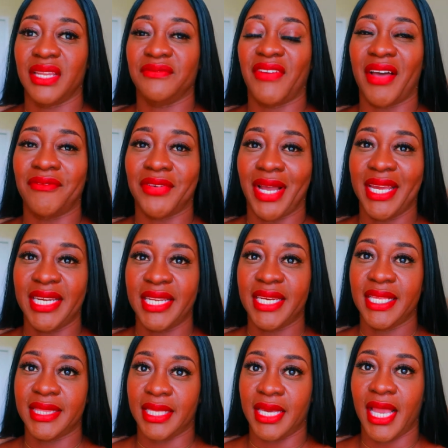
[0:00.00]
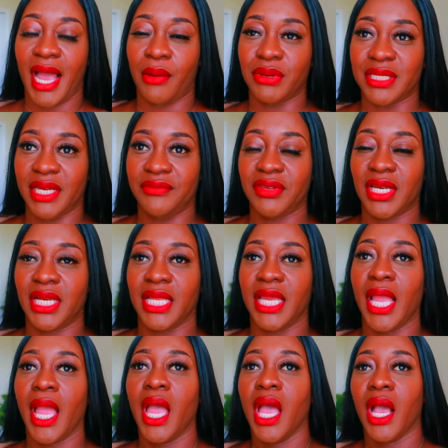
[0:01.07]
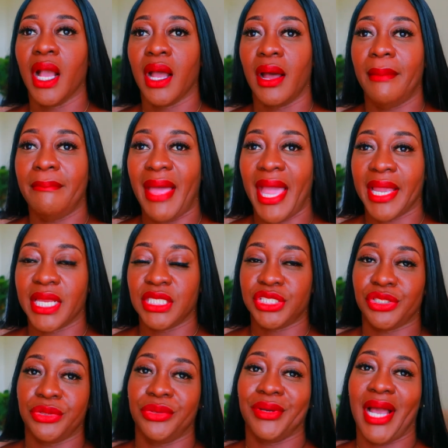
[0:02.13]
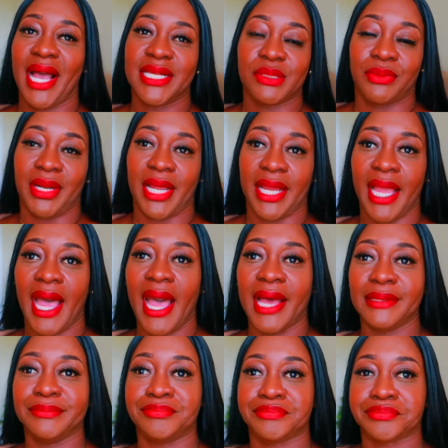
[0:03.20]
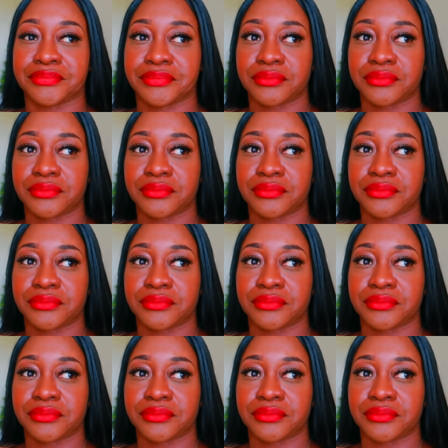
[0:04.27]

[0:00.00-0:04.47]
And if I find anything, I will definitely come back and show you guys what I got.